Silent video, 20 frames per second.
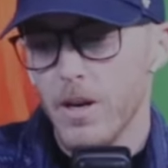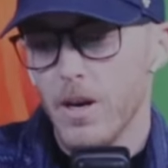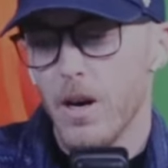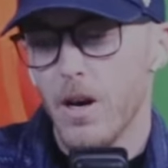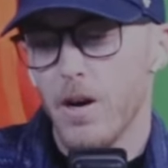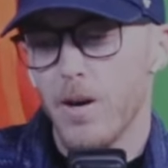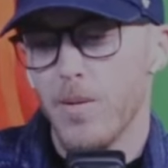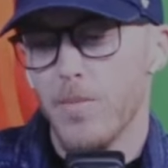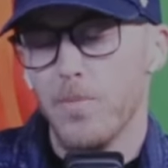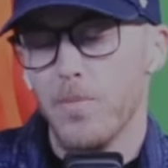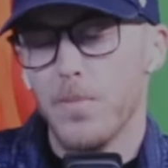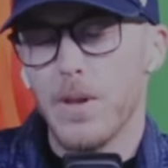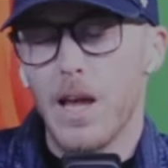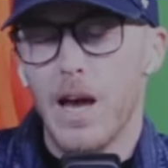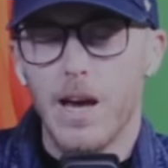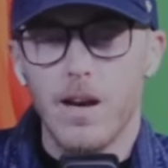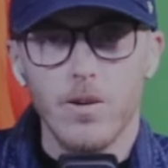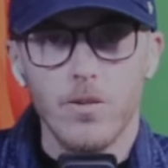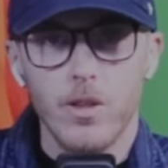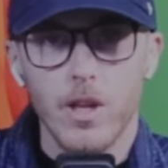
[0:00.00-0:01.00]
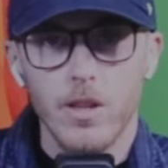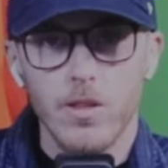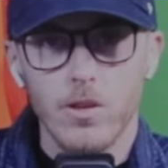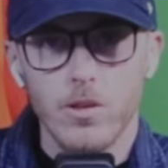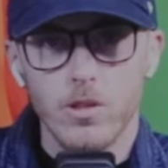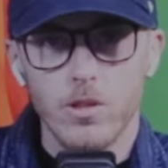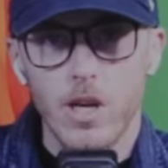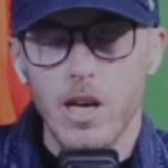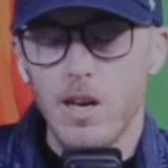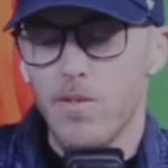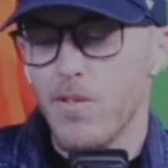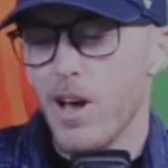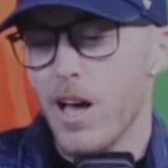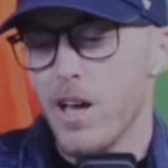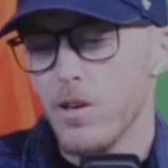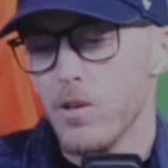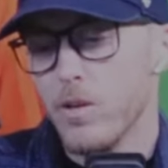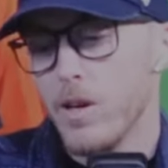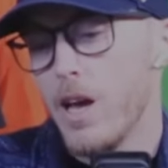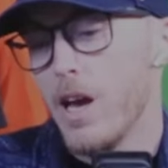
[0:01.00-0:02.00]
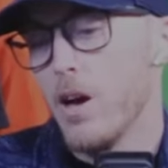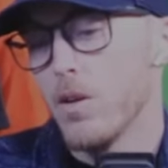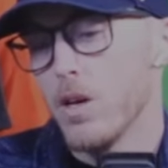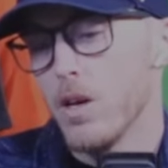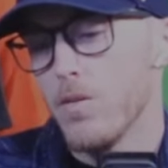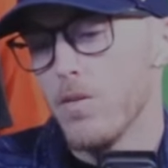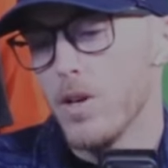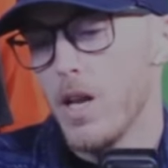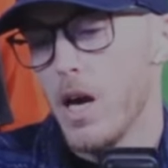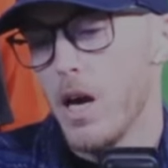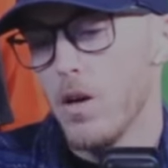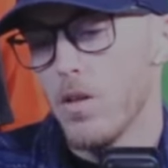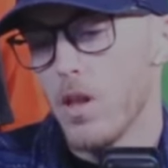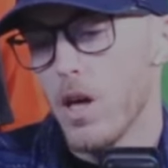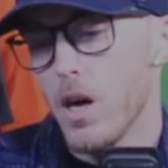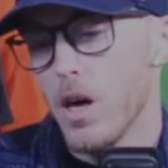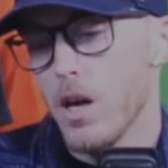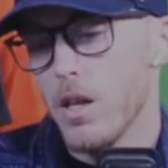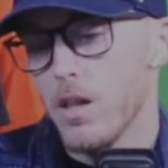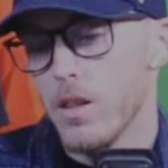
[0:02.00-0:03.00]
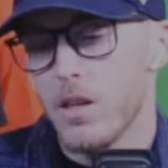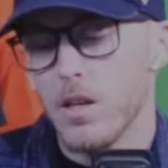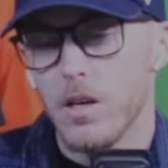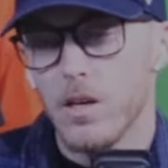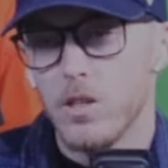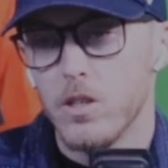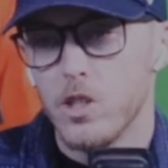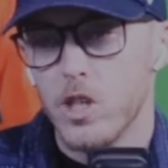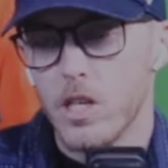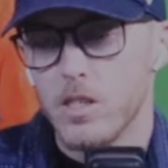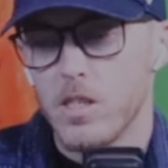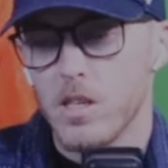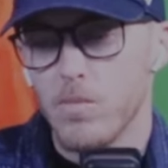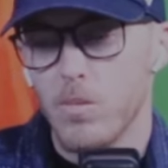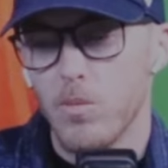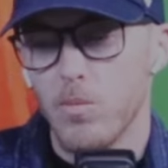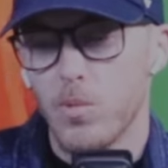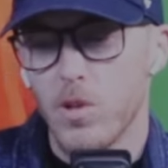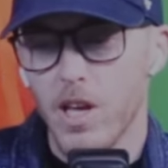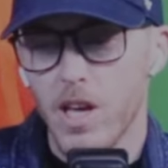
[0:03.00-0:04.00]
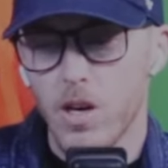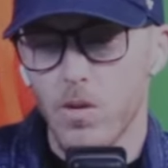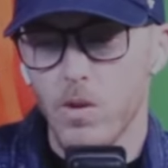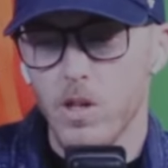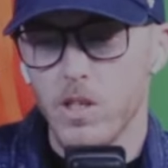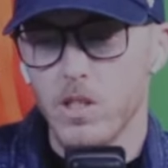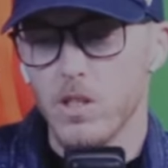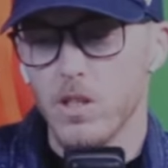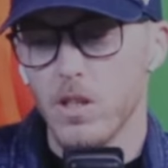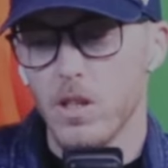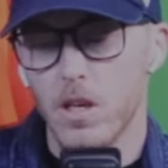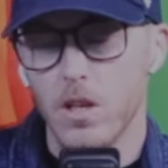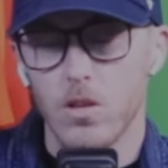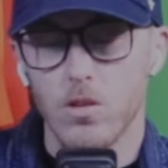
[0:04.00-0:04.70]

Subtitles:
I don't think there's any value now, given how the Jets have been playing recently.